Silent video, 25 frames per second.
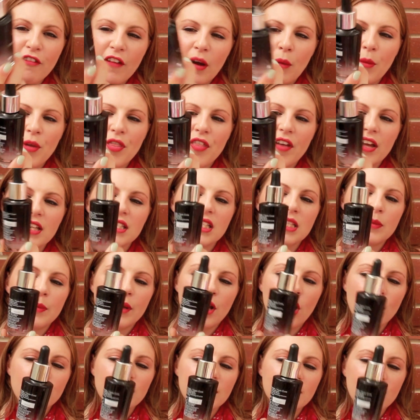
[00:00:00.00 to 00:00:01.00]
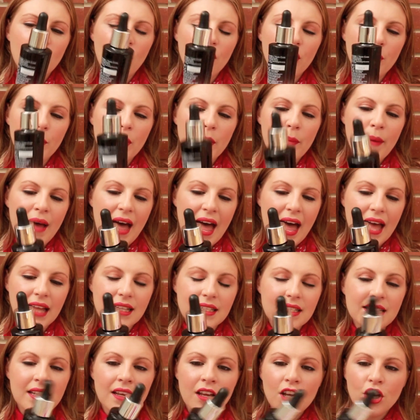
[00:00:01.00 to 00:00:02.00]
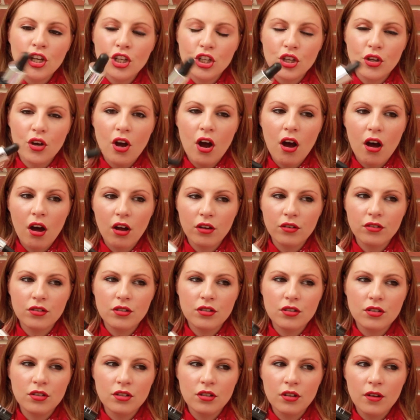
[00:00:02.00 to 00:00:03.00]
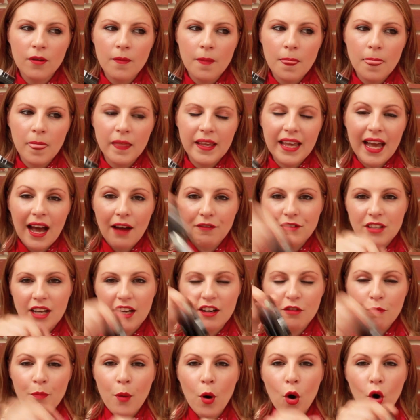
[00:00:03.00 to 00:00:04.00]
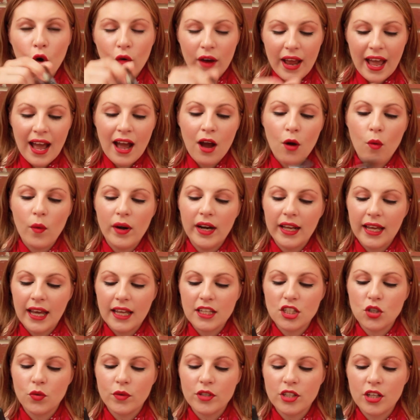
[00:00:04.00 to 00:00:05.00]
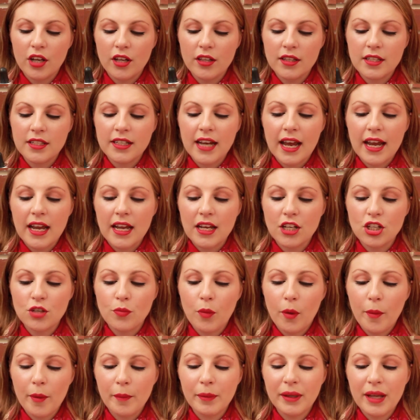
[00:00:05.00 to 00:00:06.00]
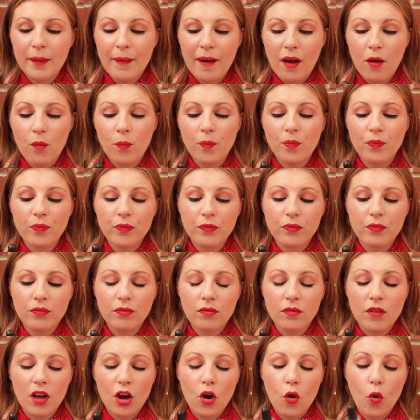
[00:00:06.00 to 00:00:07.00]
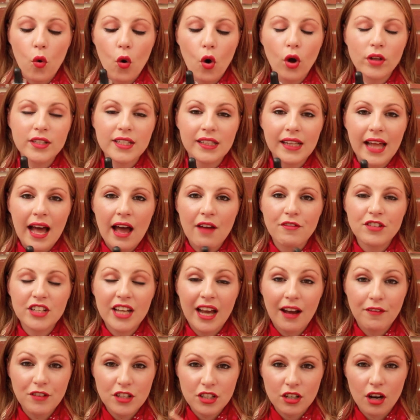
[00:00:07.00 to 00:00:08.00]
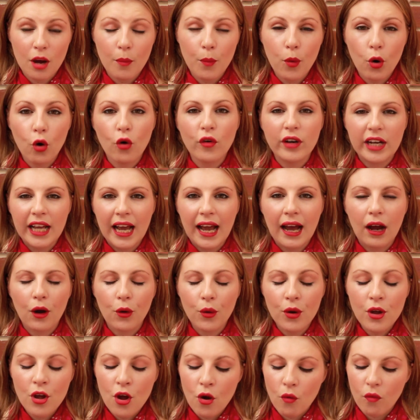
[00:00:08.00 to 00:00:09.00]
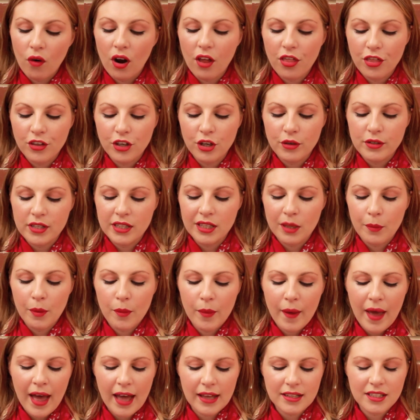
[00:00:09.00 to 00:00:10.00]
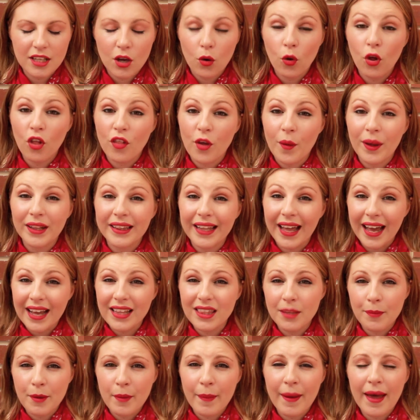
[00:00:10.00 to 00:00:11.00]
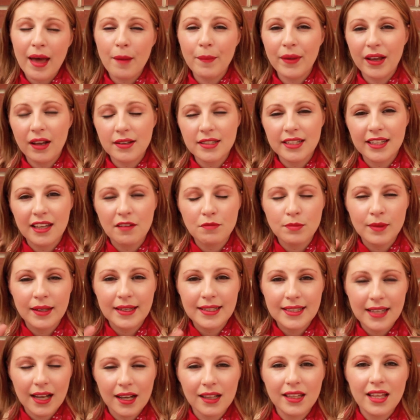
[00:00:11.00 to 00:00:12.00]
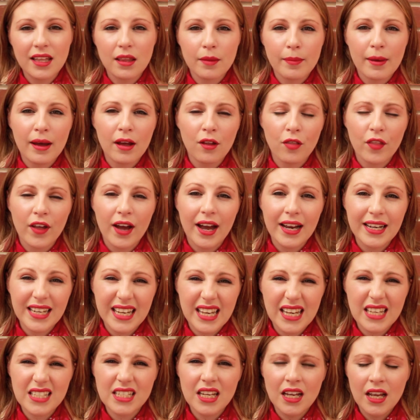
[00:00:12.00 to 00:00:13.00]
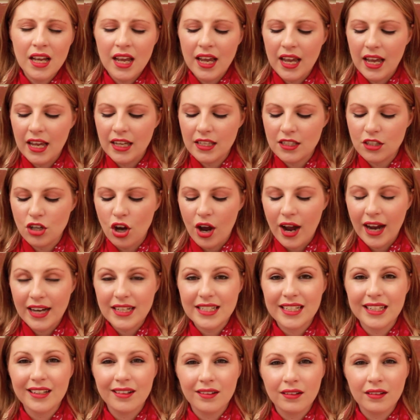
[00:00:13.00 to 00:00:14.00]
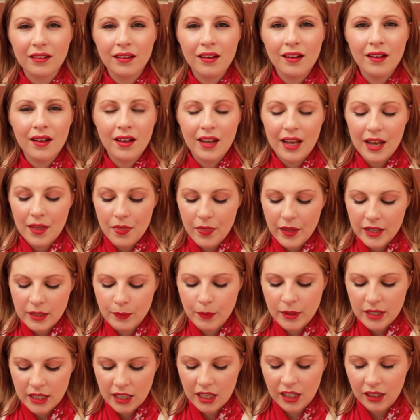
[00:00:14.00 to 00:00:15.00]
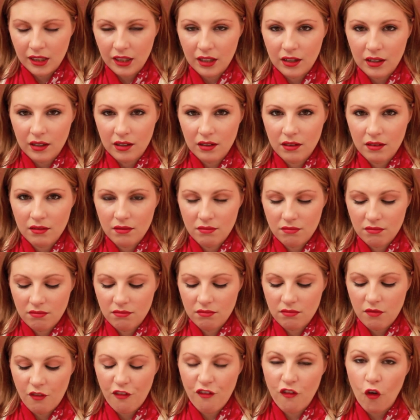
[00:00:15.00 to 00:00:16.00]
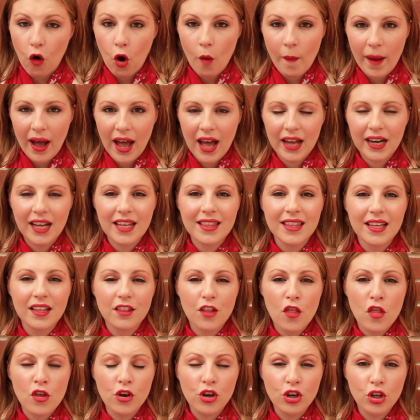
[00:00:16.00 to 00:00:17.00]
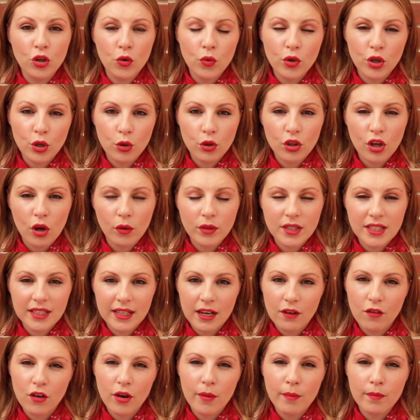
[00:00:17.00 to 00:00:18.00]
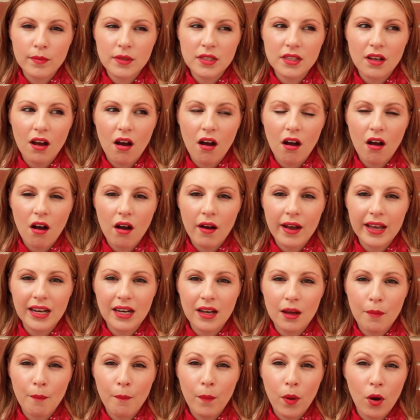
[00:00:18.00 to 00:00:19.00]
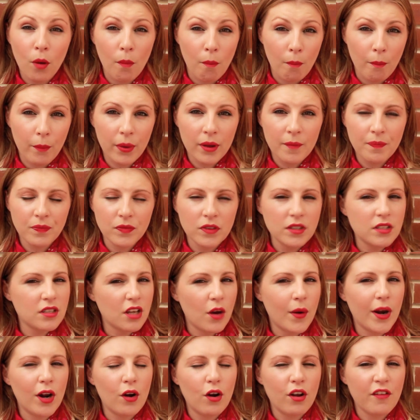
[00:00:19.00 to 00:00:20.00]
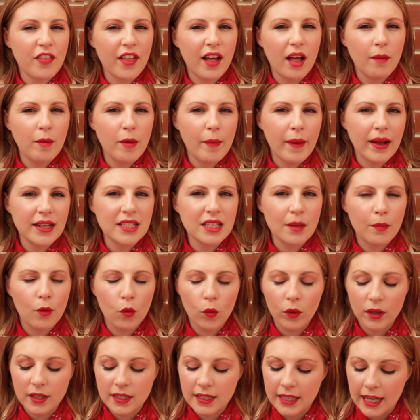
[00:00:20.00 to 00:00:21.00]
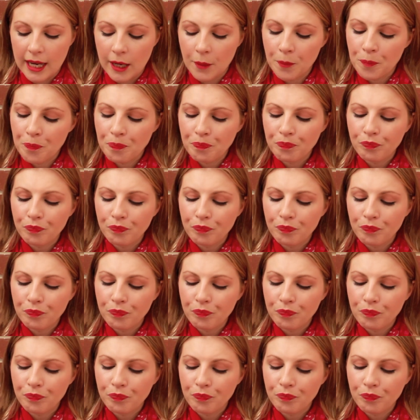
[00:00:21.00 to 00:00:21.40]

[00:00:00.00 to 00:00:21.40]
I found with this is because it's got the pipette, you can't, you have to kind of pour it out when it gets to a certain stage, probably about a quarter left, you have to start pouring it out rather than using the pipette. So although I like the pipette because it gives me exactly the amount that I need, it's not ideal in this particular format. And I think that the new Youth Code serums are in a pump. So I don't know if that'll be better, but we'll see.